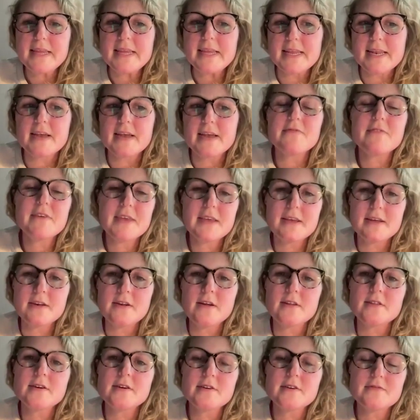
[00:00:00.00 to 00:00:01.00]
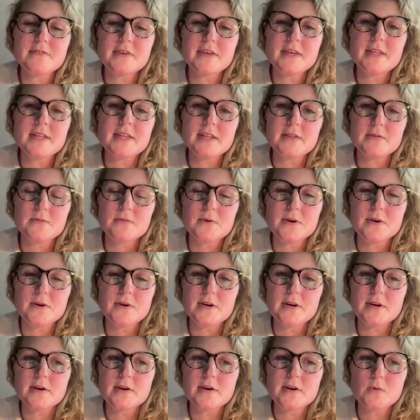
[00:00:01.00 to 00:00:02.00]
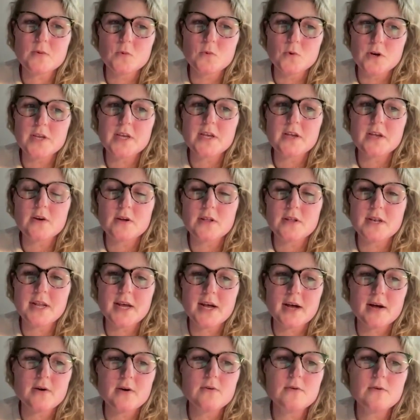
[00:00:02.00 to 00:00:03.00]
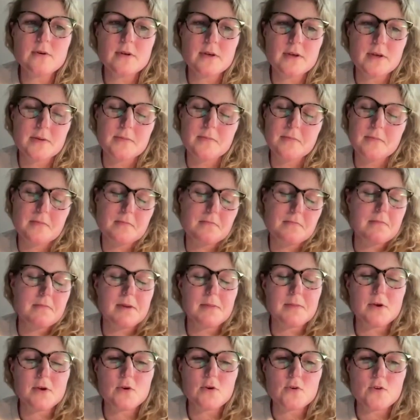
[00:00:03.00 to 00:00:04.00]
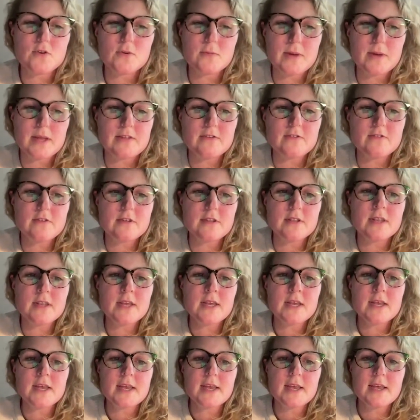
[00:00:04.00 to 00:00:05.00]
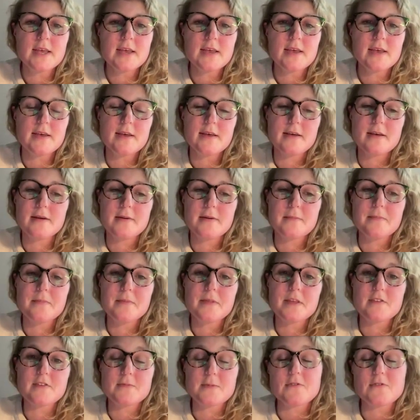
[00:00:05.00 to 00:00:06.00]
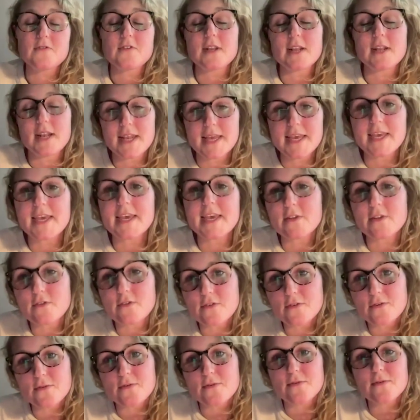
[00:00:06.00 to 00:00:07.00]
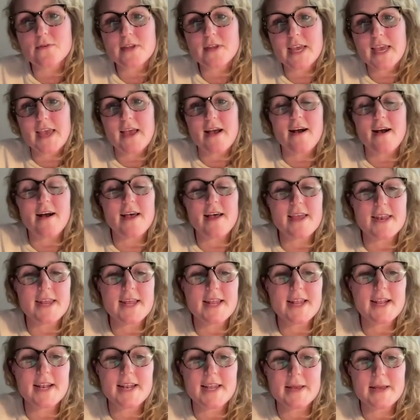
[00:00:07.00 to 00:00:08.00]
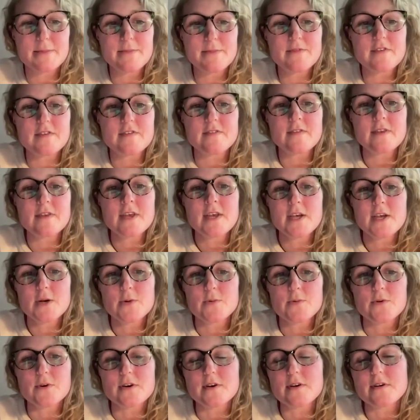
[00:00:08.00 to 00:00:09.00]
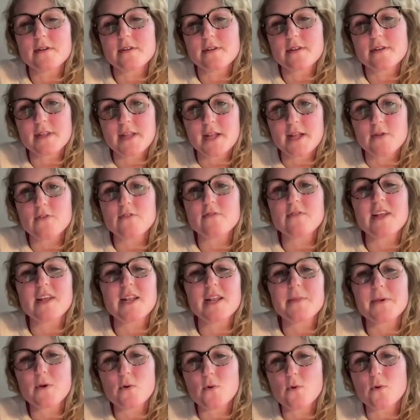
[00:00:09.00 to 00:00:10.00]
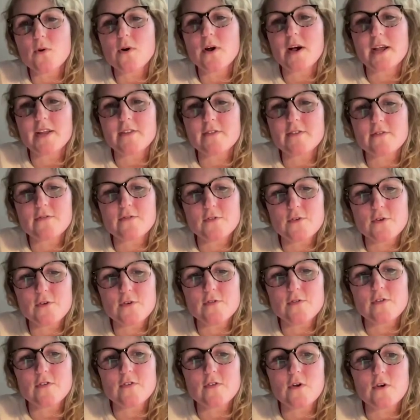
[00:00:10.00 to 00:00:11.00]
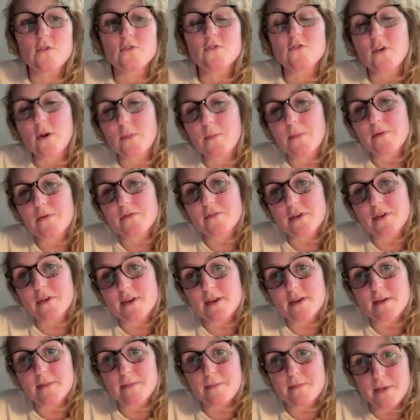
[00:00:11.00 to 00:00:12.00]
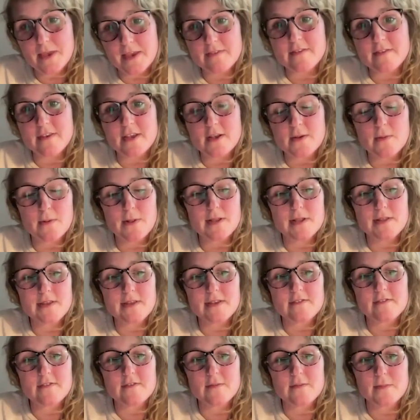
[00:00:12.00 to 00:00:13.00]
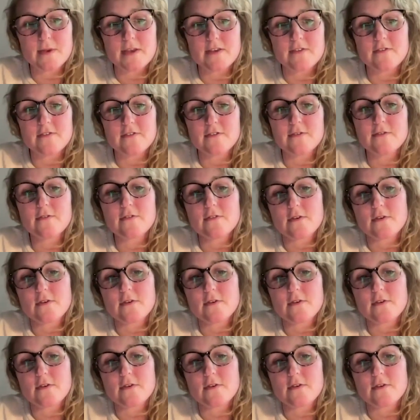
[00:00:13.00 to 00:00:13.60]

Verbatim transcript: And I think another thing that we're working on now, um, maybe good to mention, um, especially linking to A I and L L Ms, is we're now developing all kinds of services on top of the basic quality estimation.